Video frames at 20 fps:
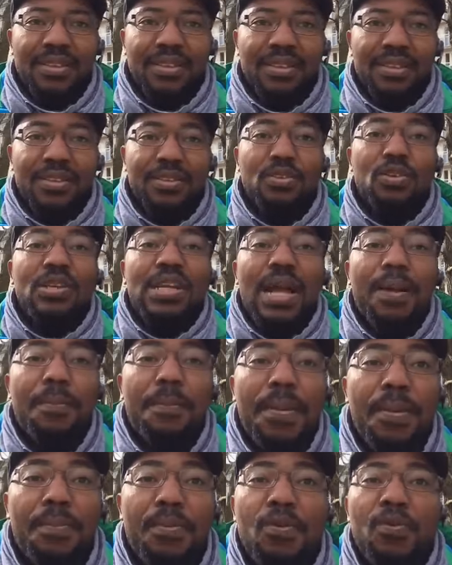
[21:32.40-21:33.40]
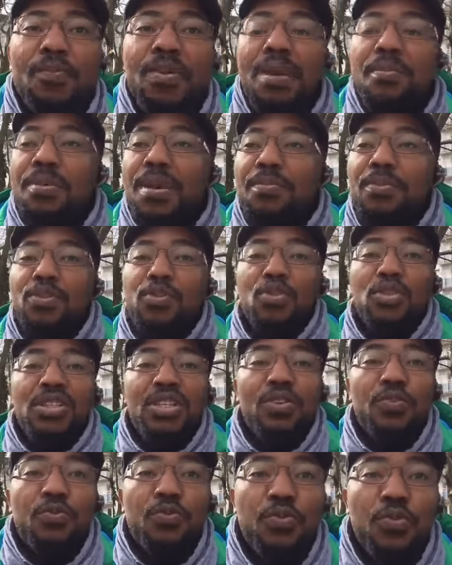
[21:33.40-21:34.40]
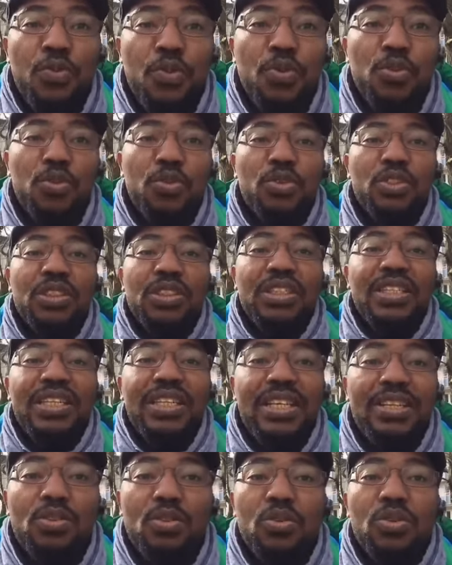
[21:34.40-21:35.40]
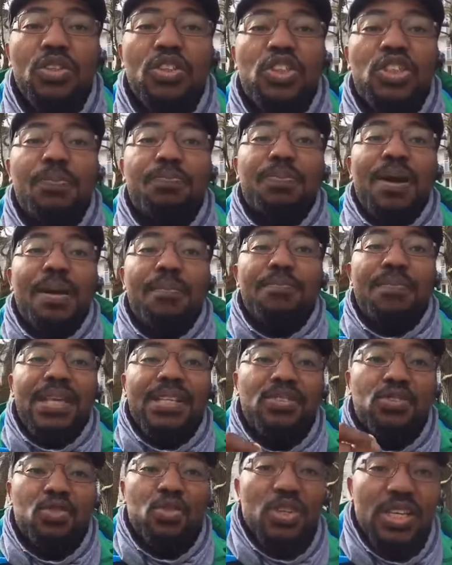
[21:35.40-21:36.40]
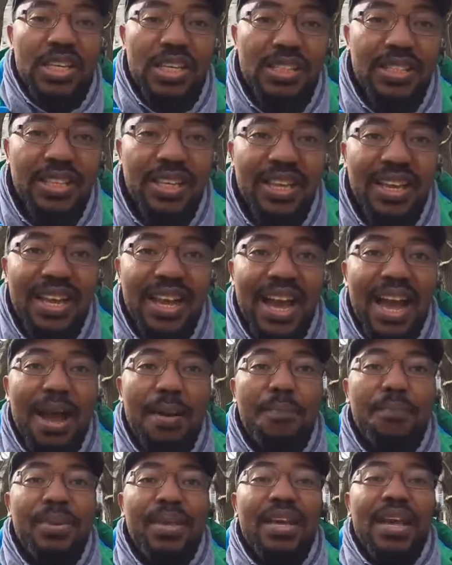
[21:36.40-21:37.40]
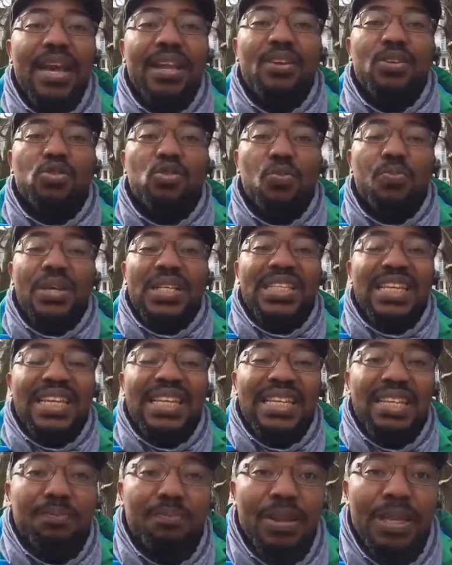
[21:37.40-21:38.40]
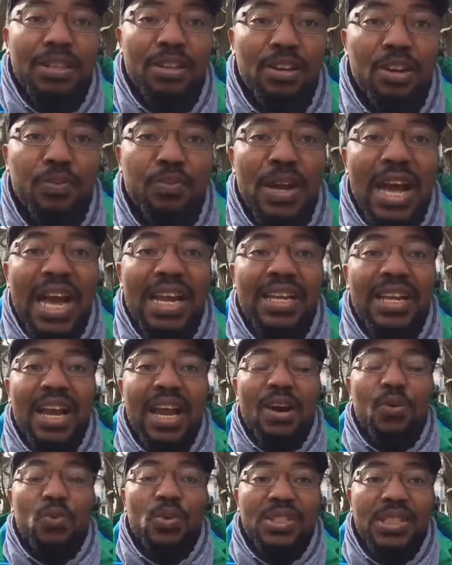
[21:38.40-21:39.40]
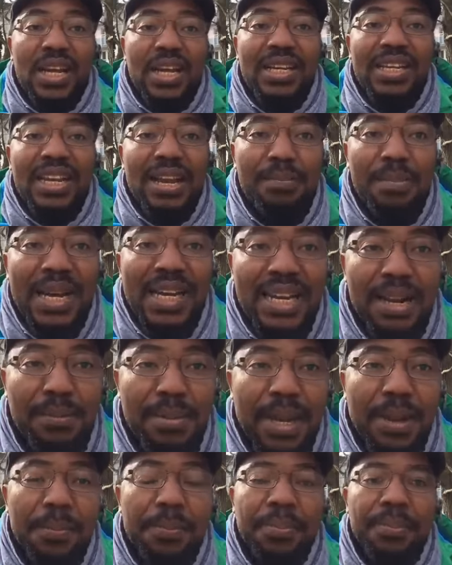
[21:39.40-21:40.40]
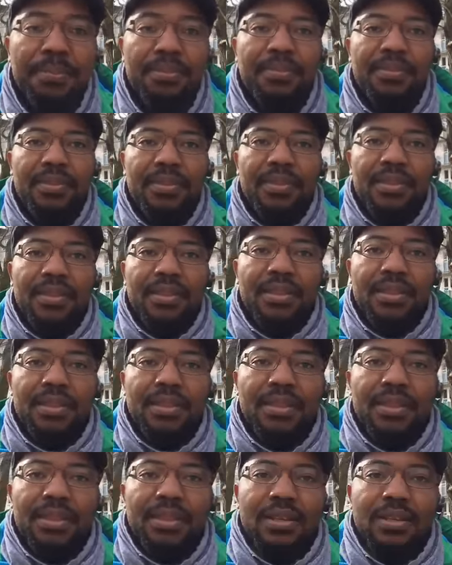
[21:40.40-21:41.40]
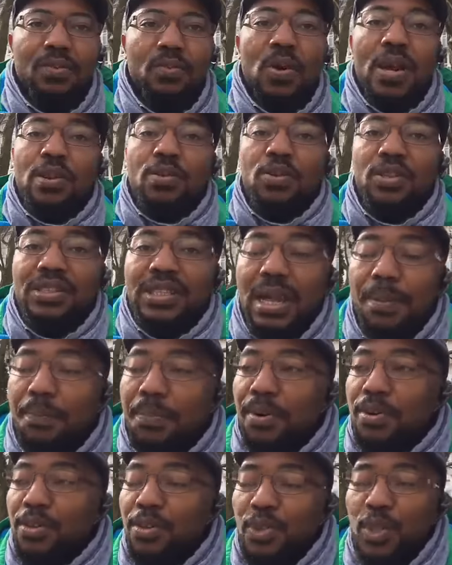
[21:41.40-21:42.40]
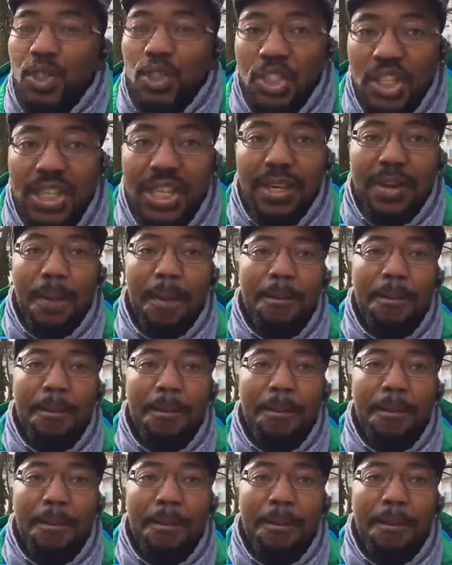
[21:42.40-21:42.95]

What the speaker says: so that people may be able to see food, little cheaper meat to eat, and be a little bit independent of an Hausa nama. When you start producing chicken,